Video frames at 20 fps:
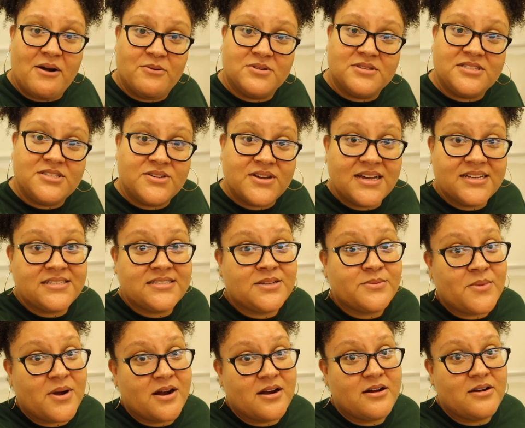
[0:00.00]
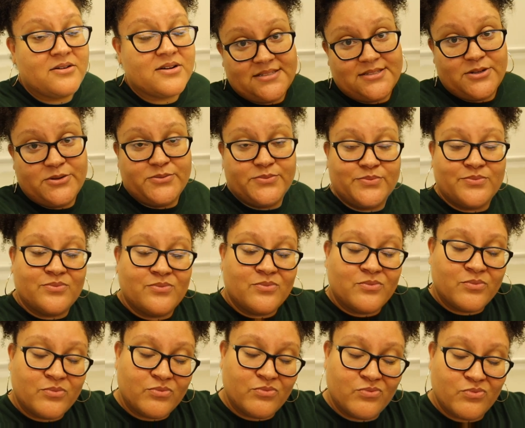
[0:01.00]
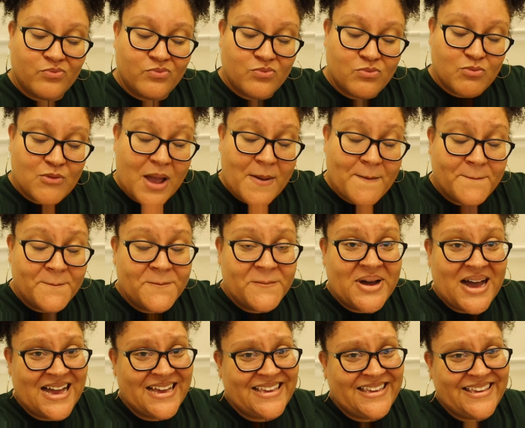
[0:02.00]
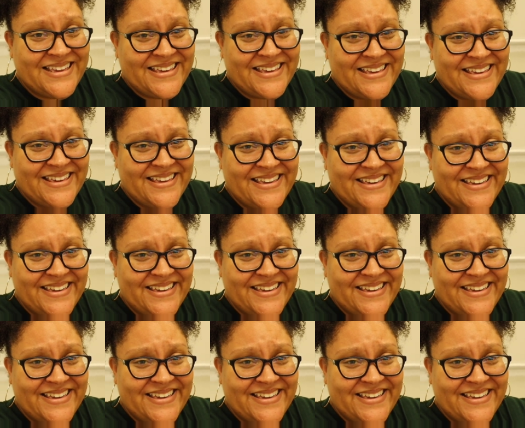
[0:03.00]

I will see you guys tomorrow, so bye.